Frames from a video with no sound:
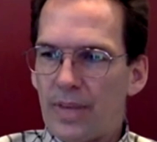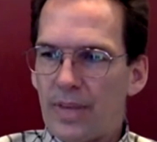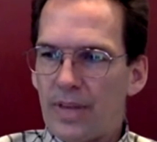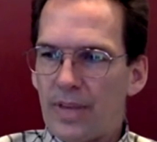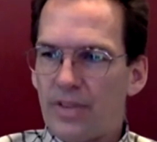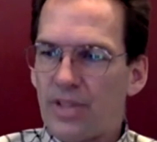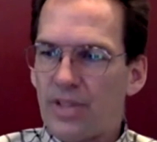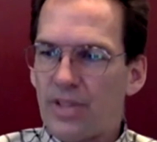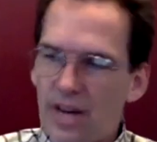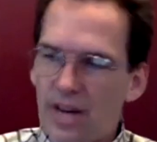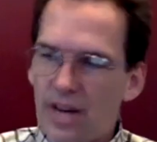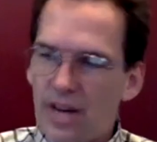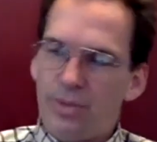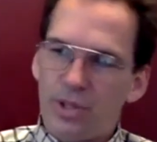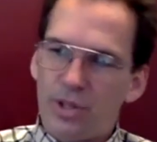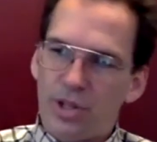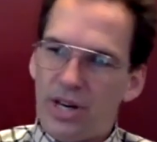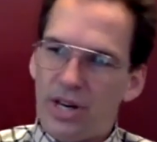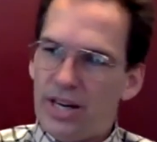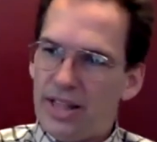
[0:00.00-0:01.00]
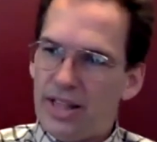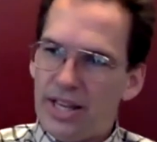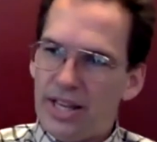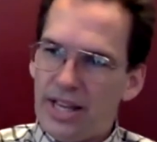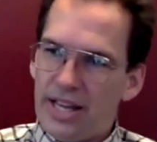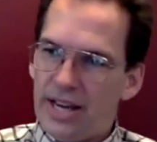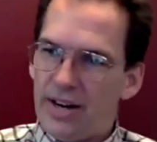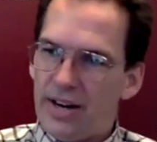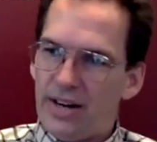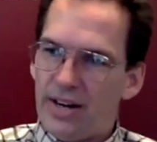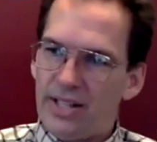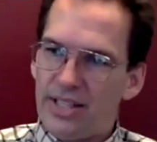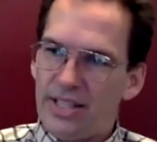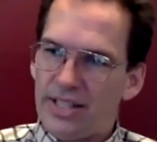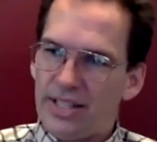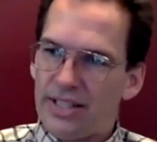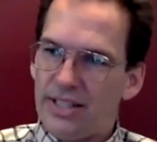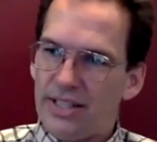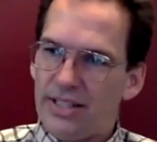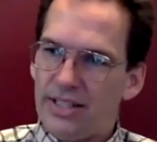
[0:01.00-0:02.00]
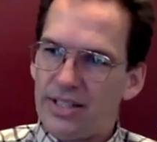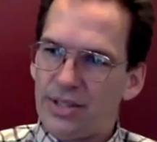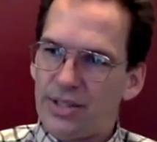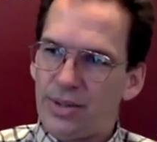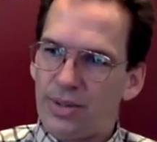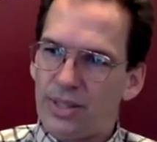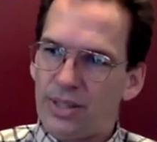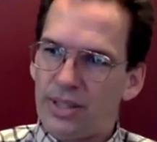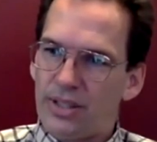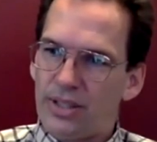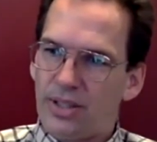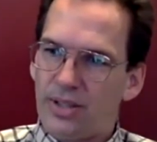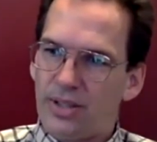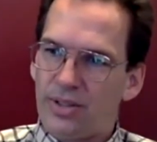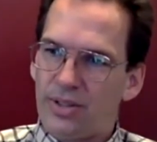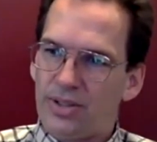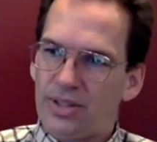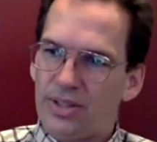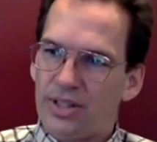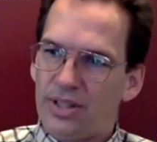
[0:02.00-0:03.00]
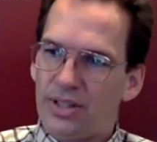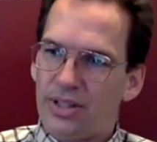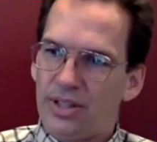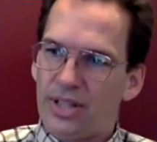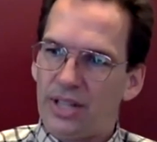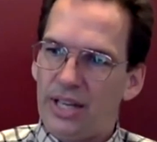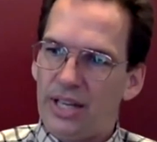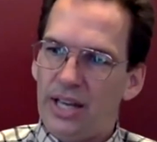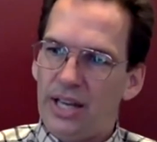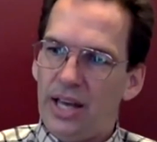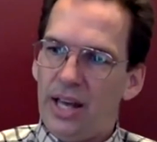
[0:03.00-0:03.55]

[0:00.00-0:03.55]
sorry, I'm just trying to think how to articulate this quickly or clearly.